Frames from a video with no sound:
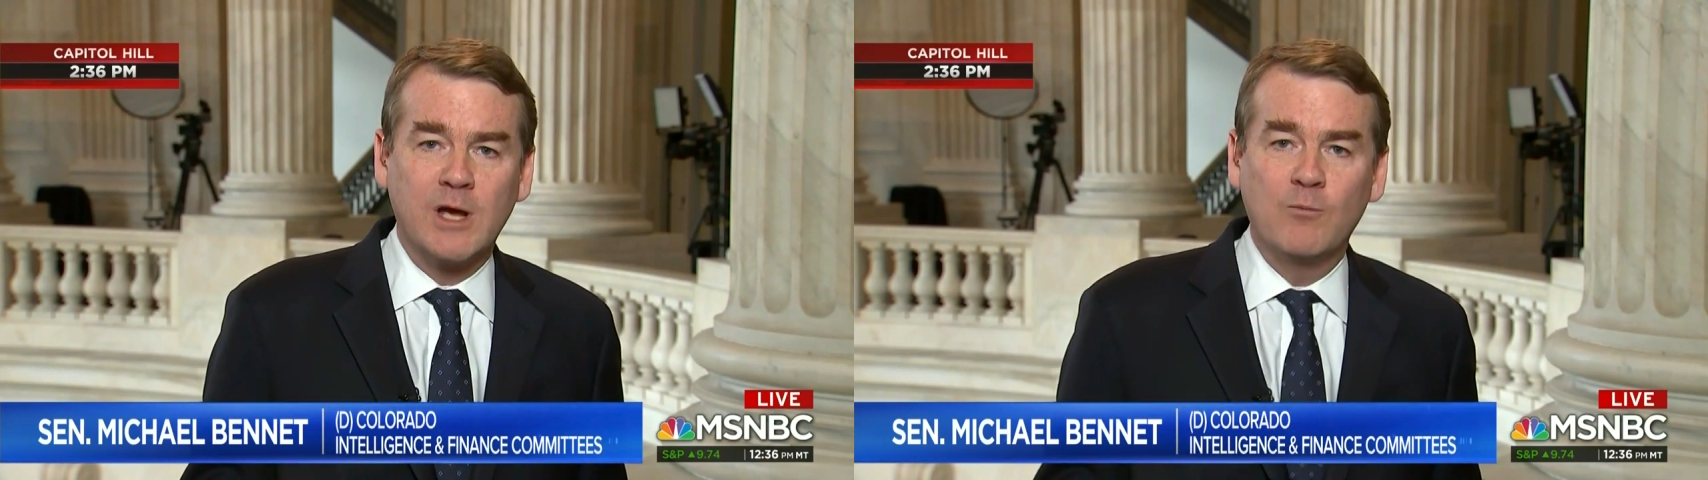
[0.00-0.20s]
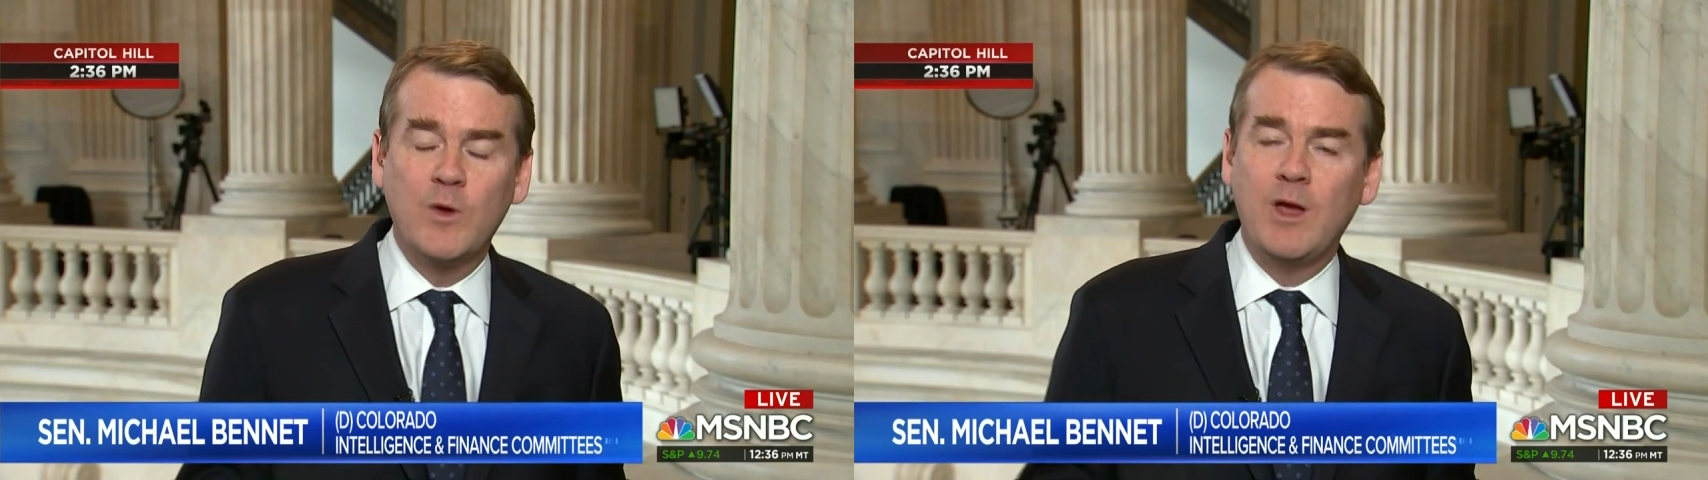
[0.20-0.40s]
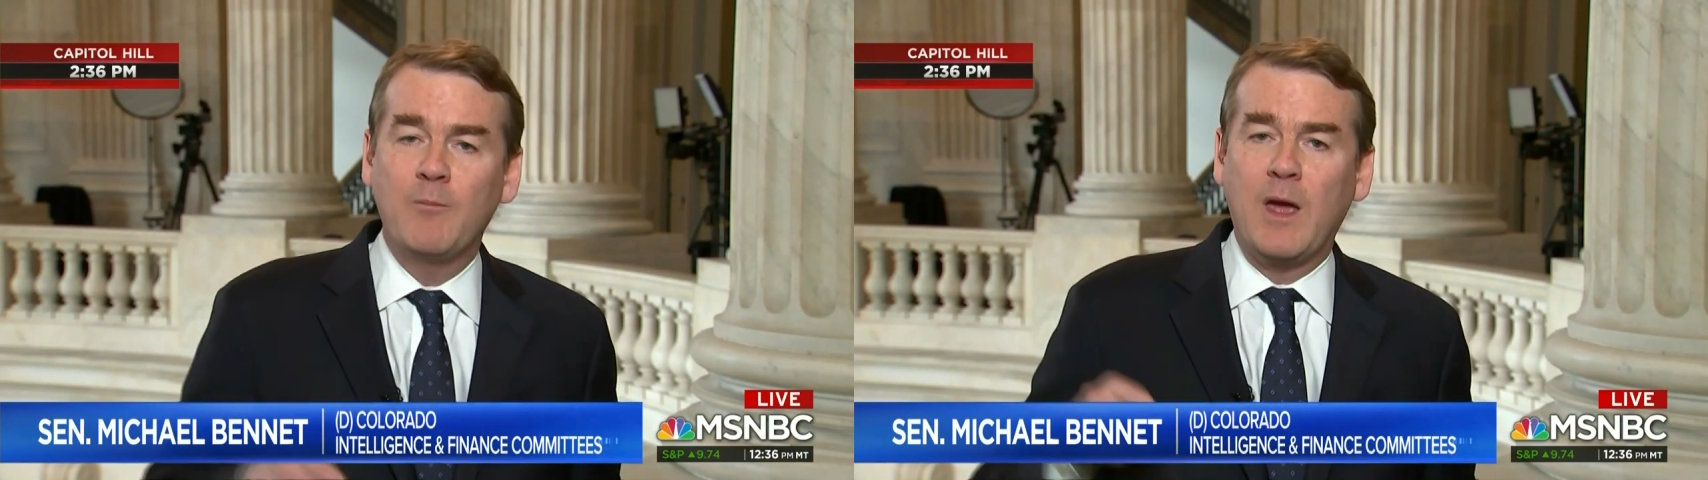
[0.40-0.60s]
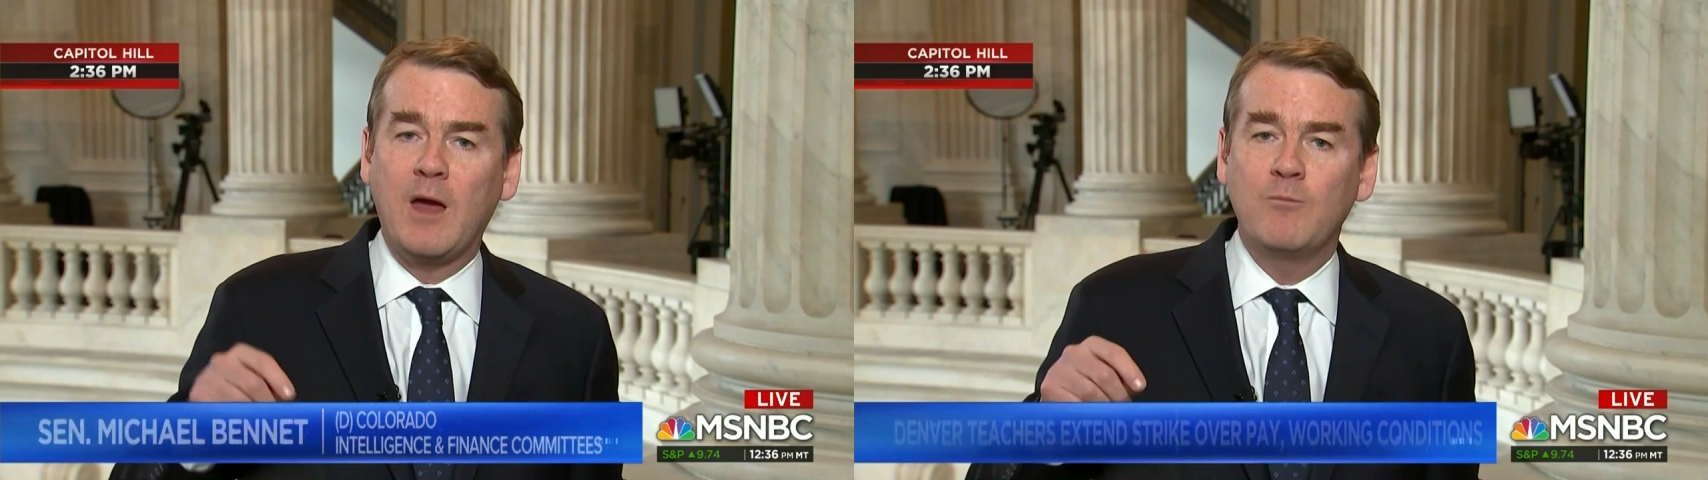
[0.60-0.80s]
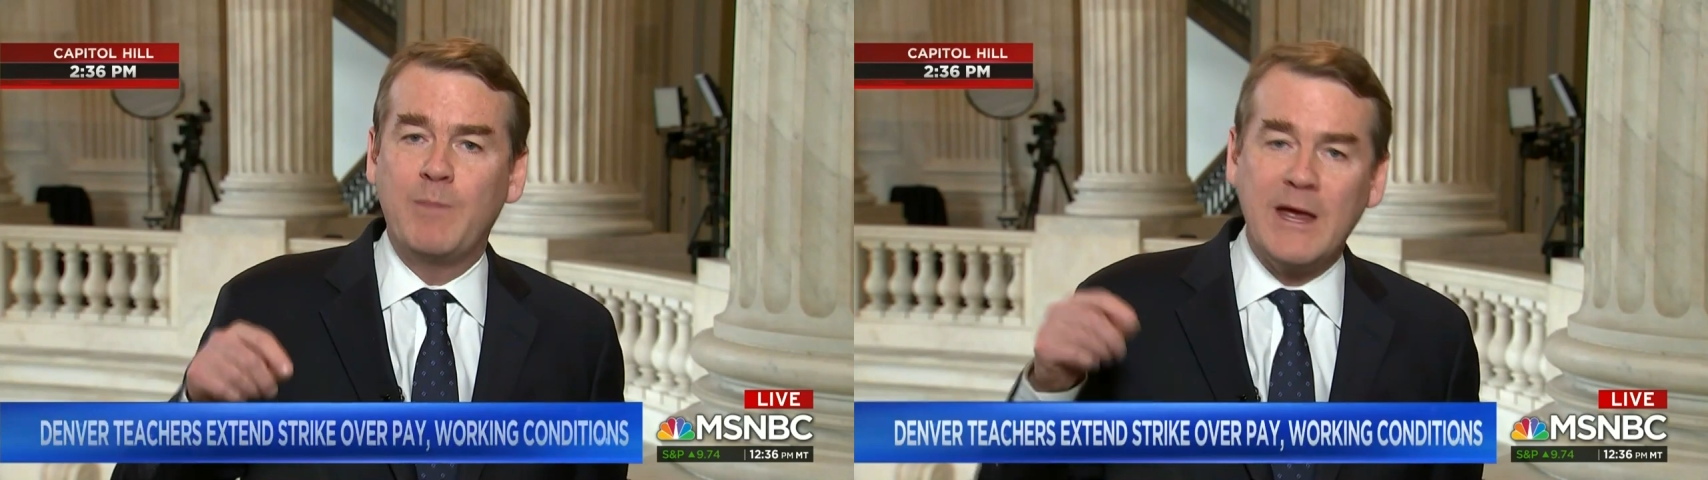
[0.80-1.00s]
And, we,
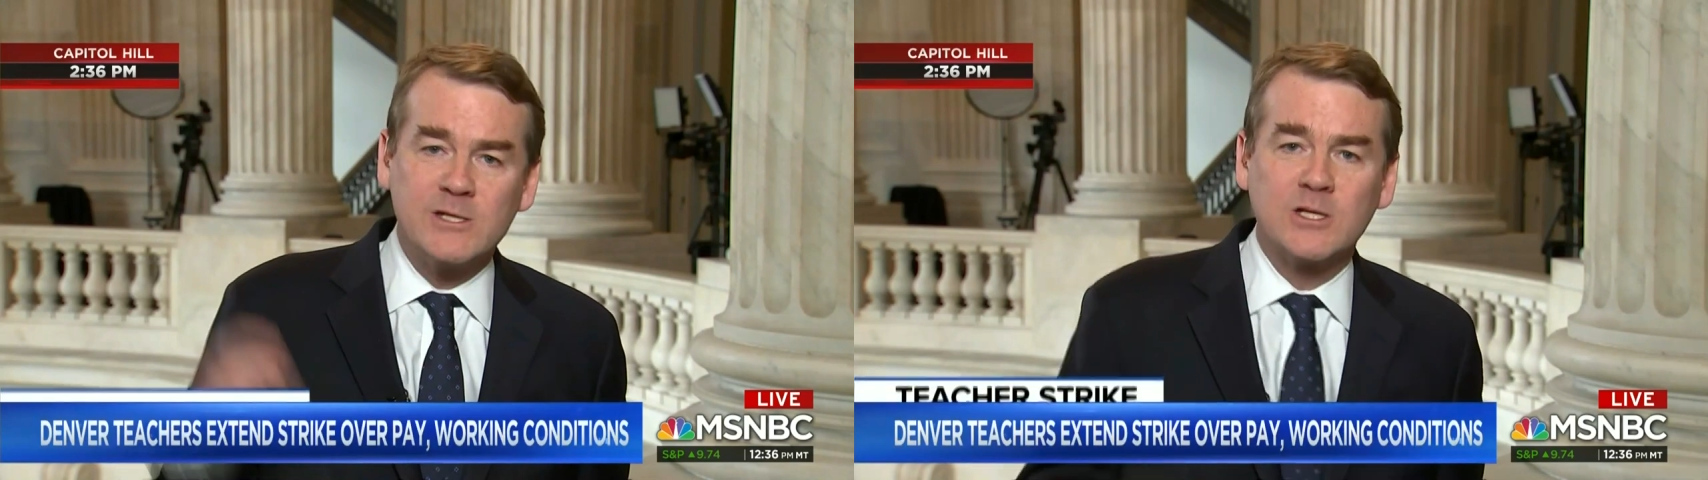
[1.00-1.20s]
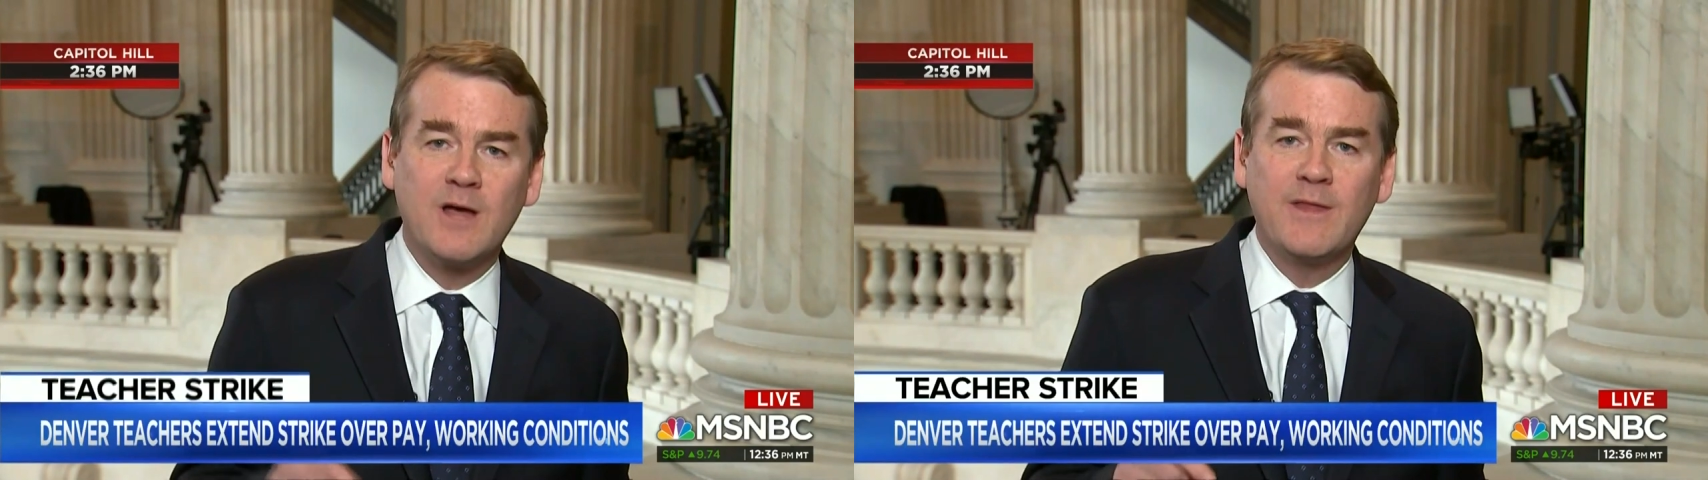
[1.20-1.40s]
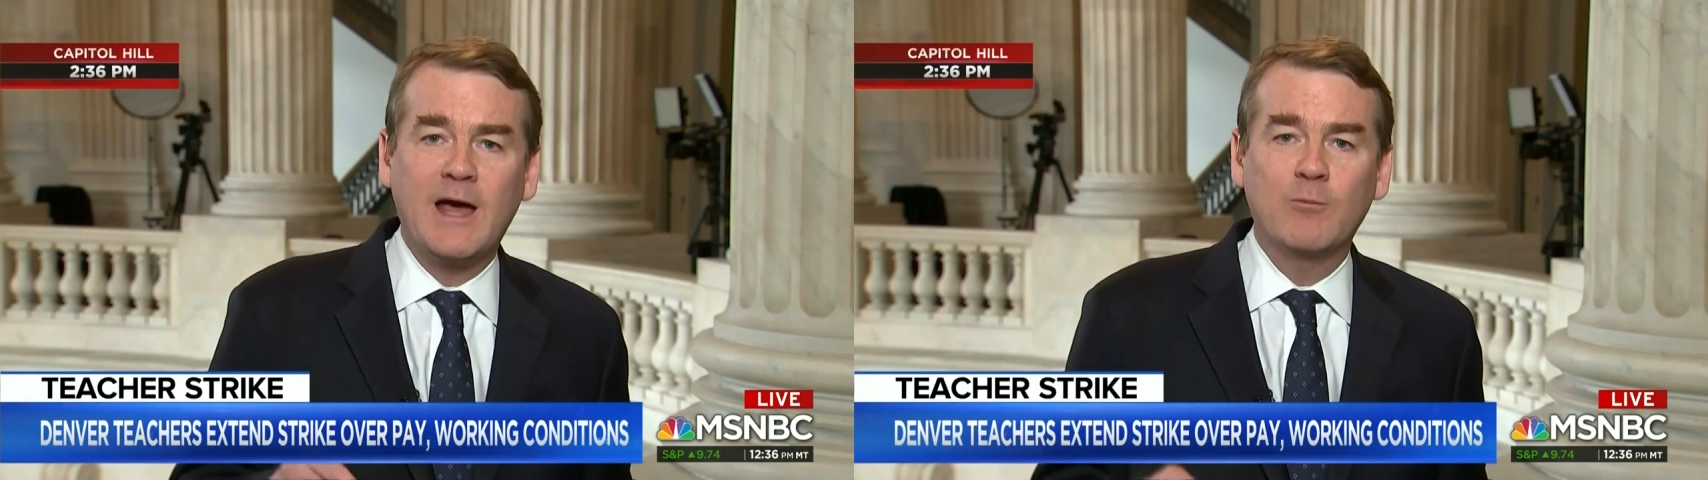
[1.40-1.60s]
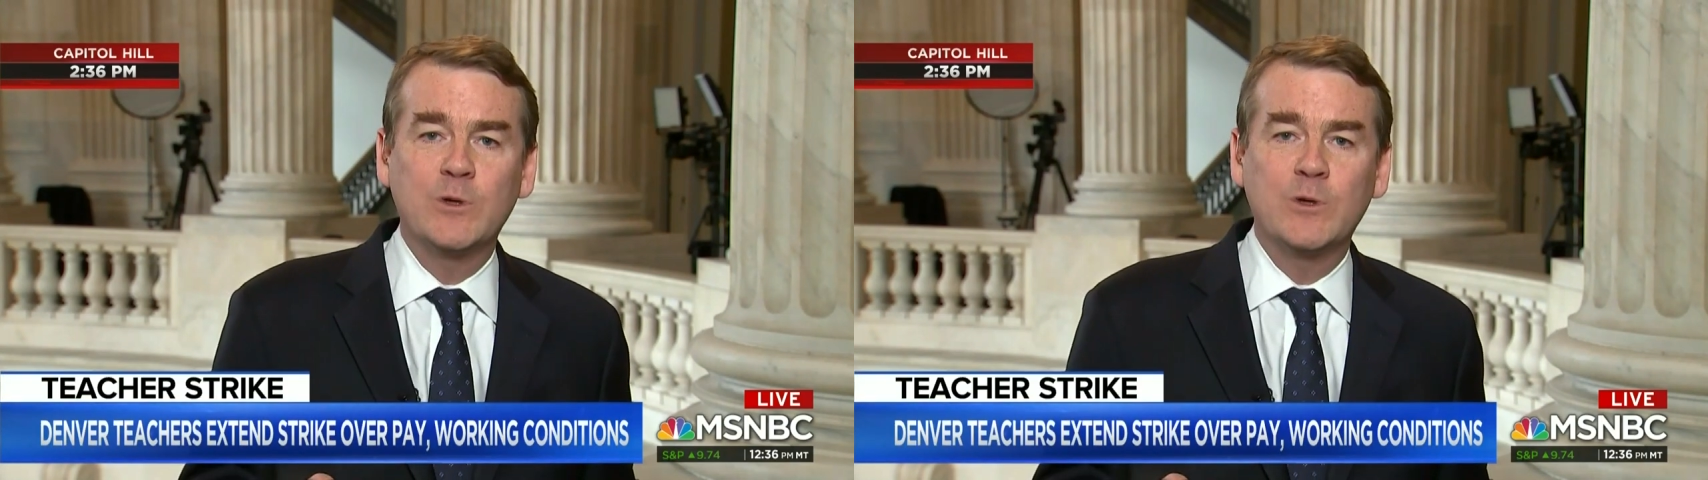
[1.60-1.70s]
and based on that,